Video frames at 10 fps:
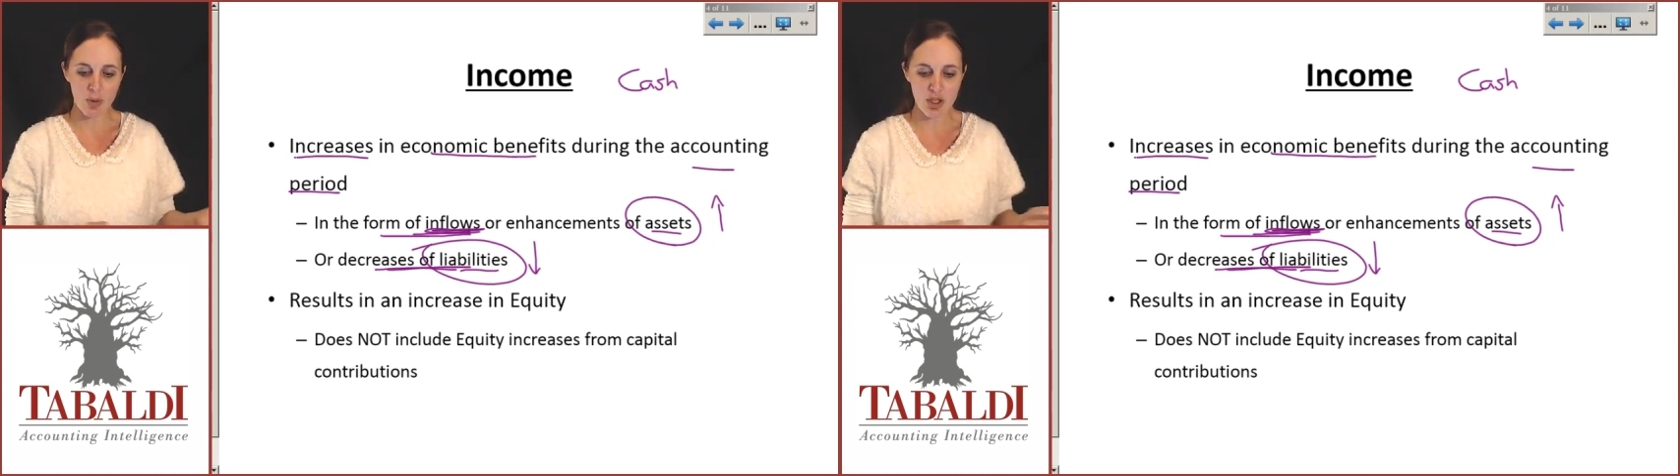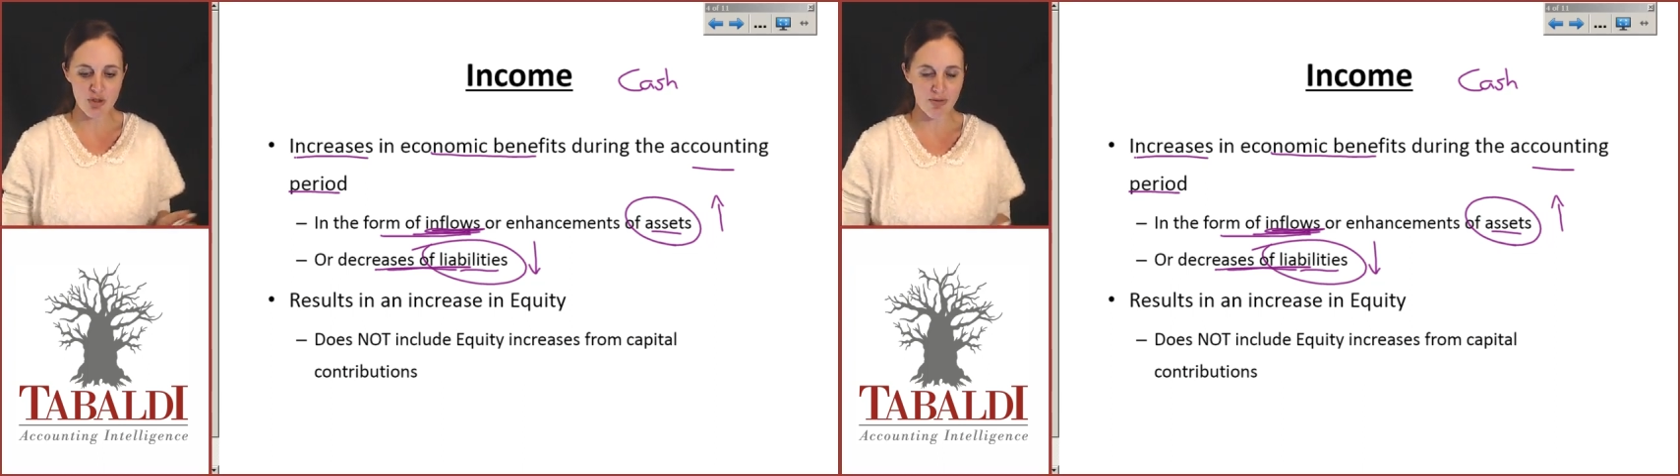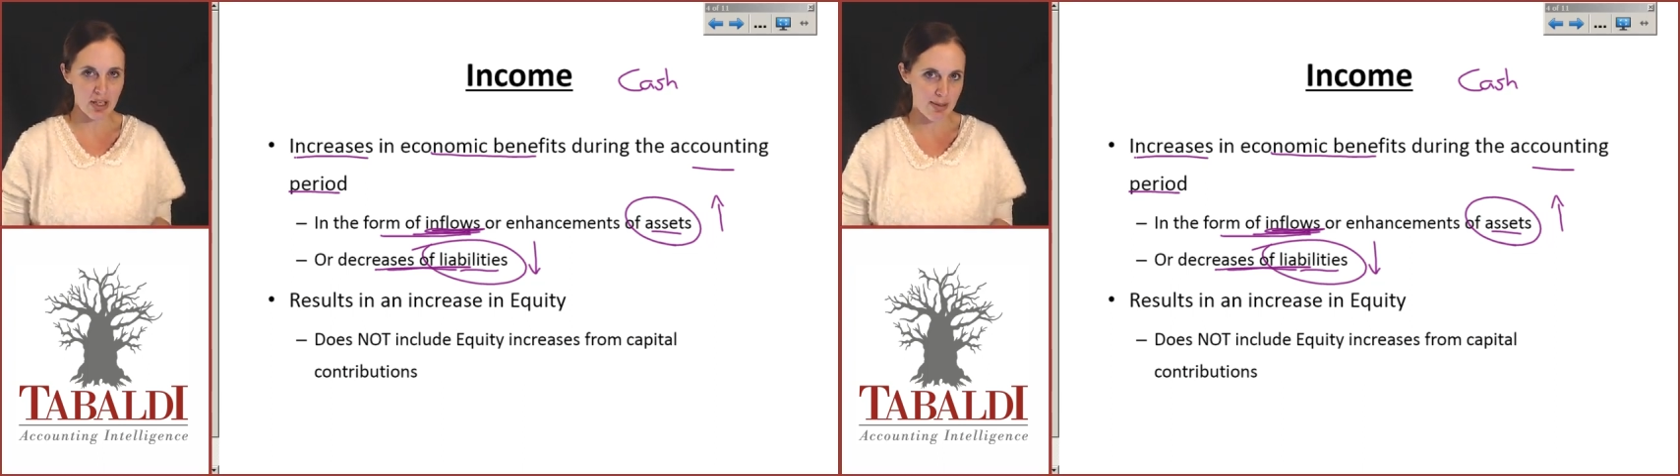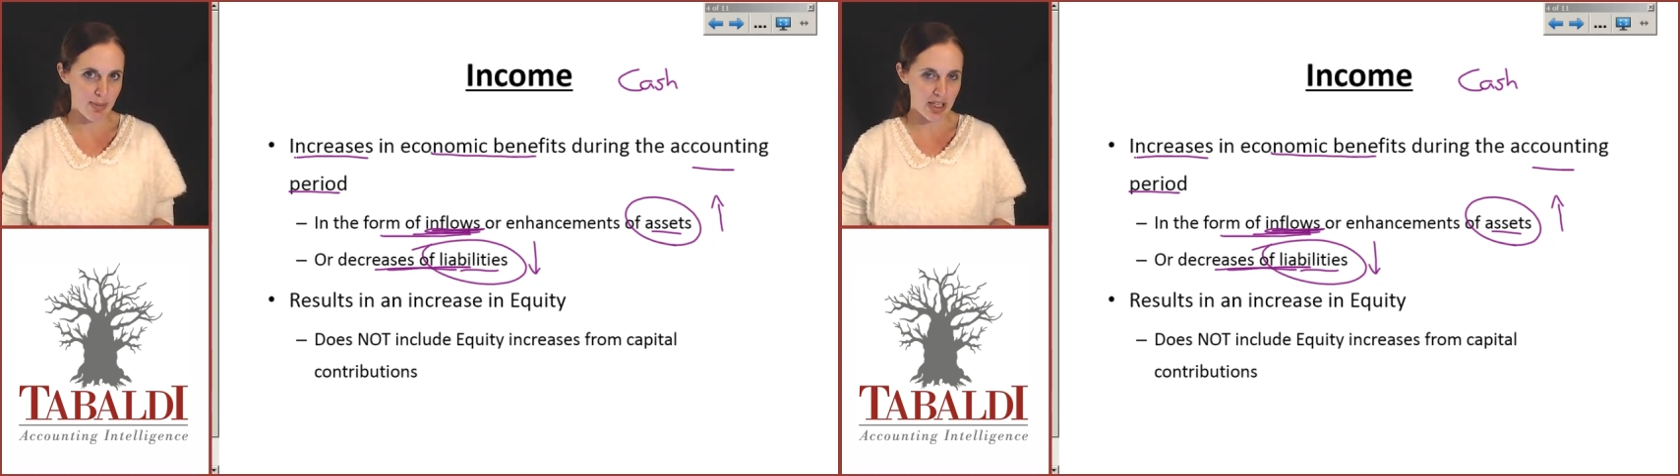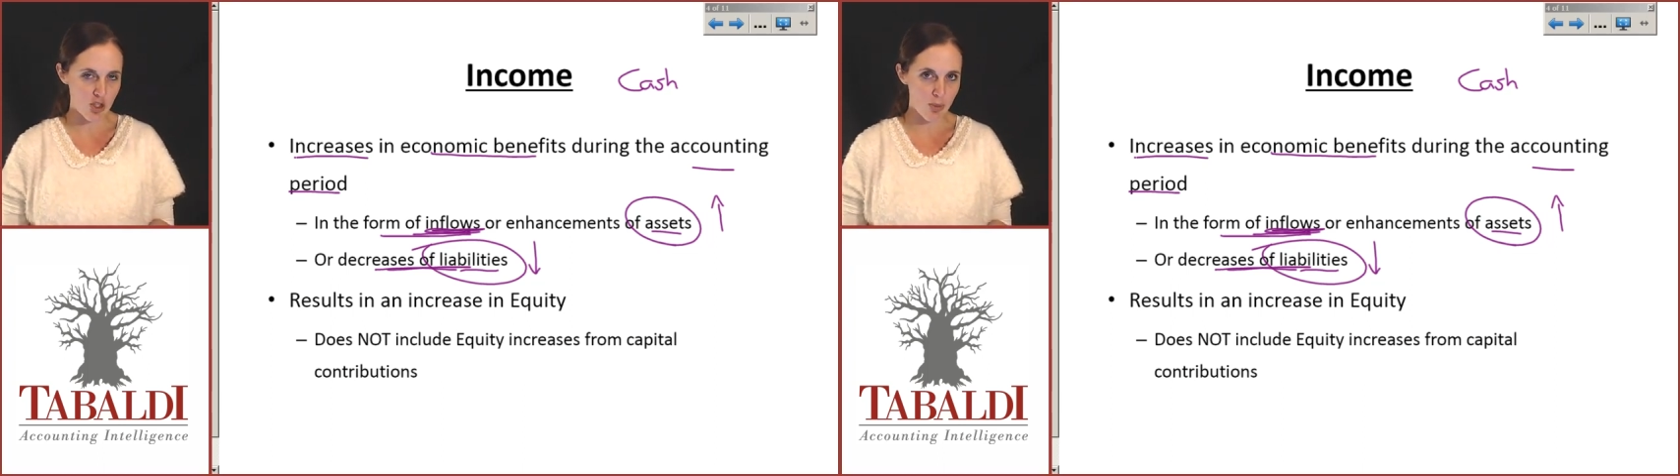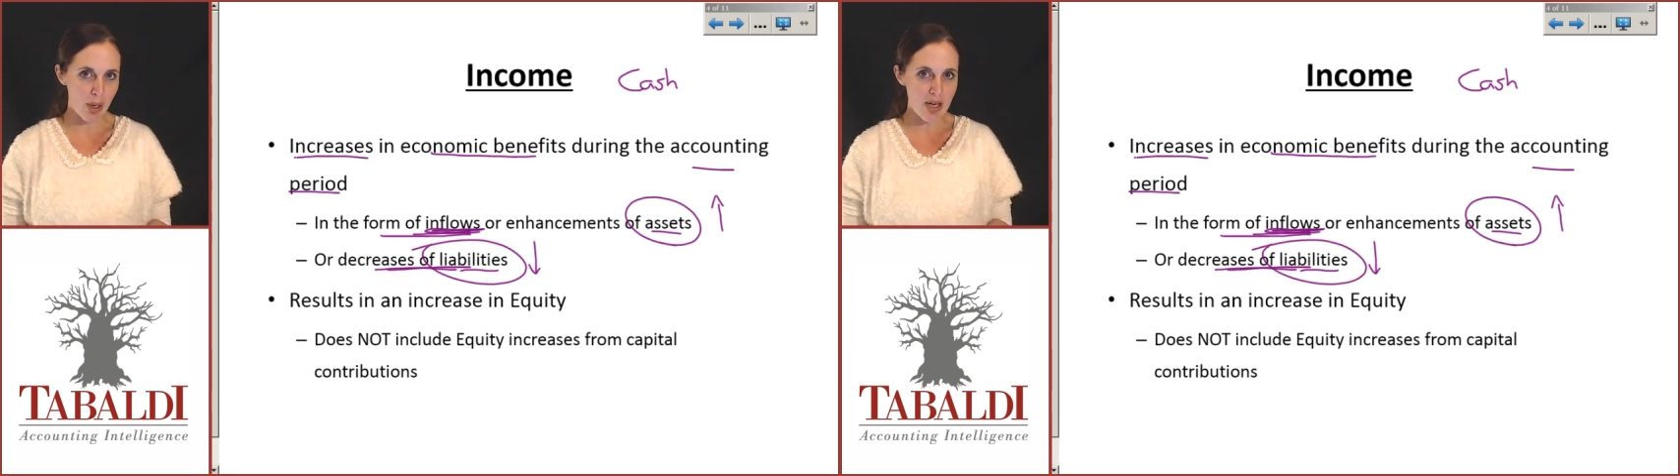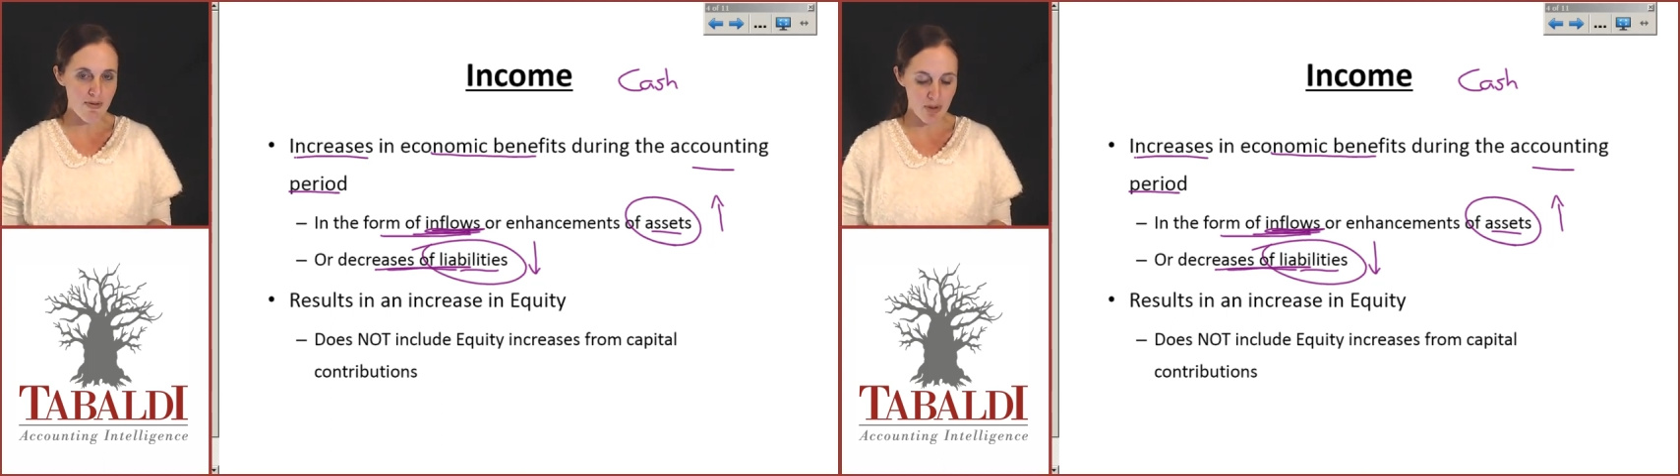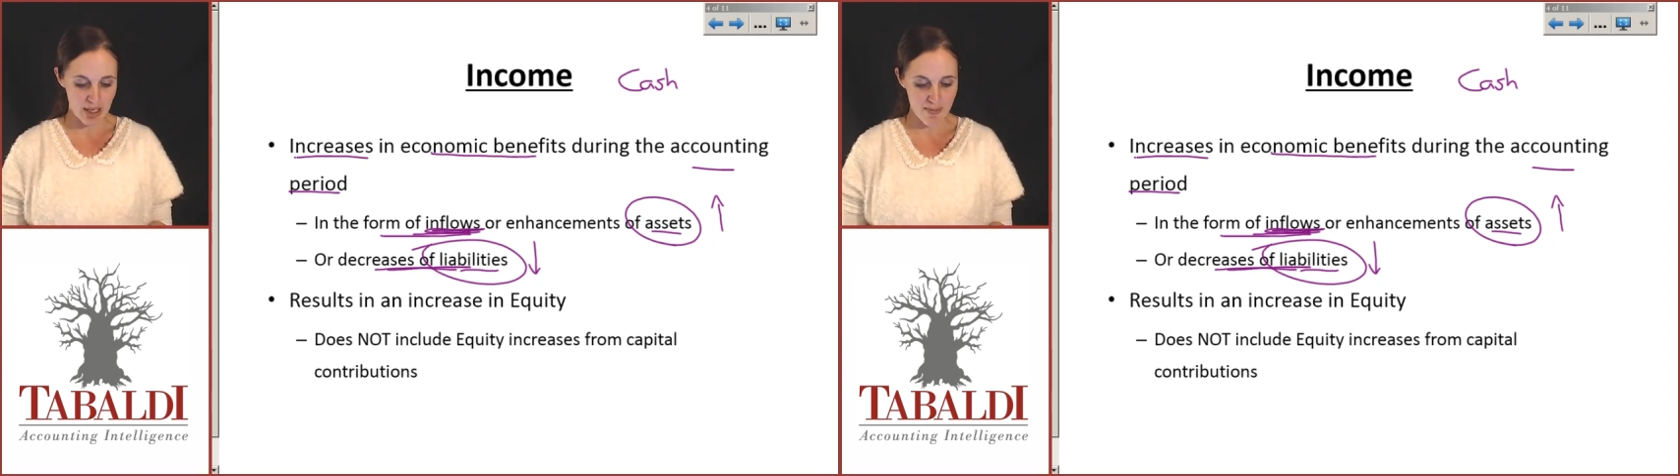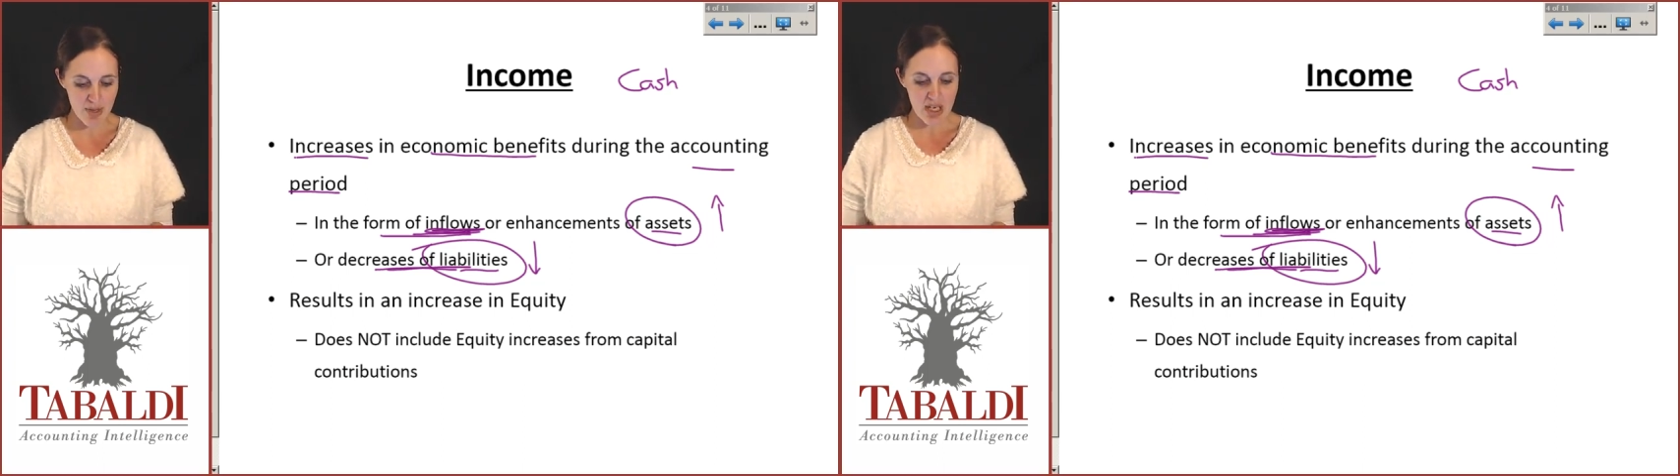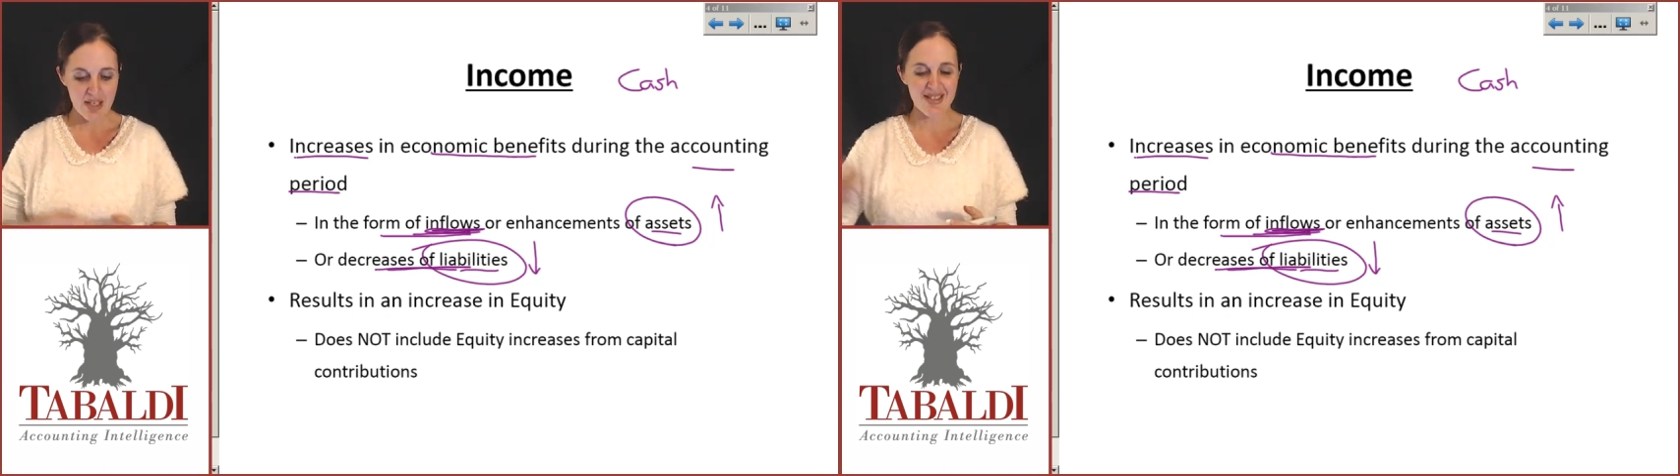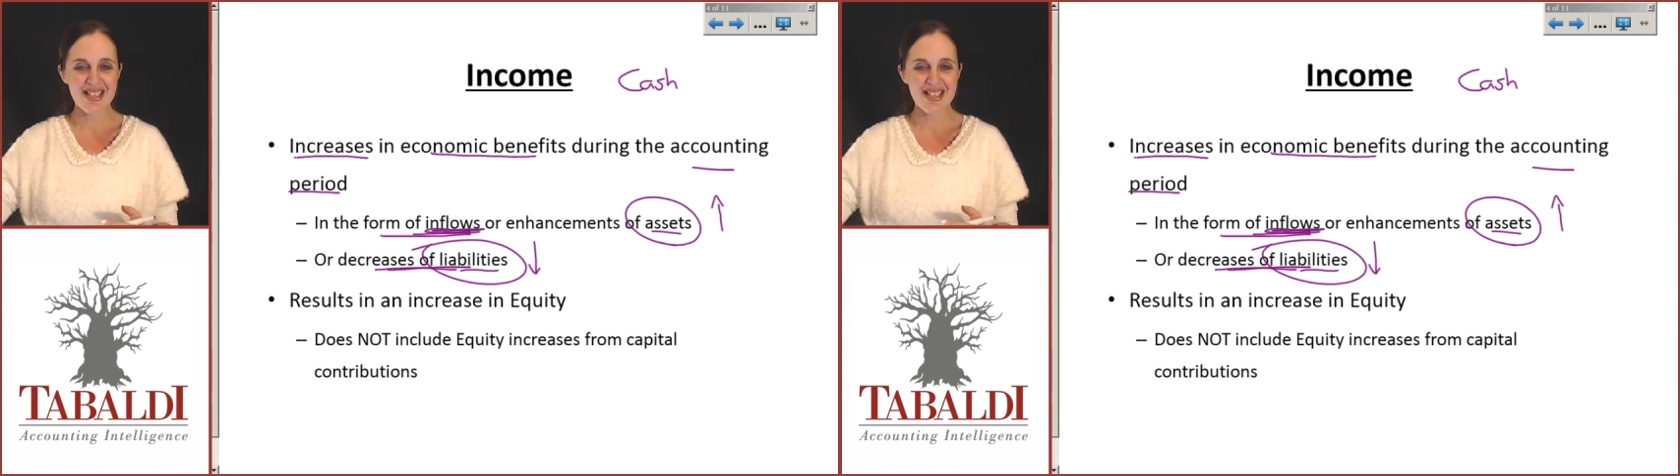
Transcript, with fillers: and where did you find the money to pay for them?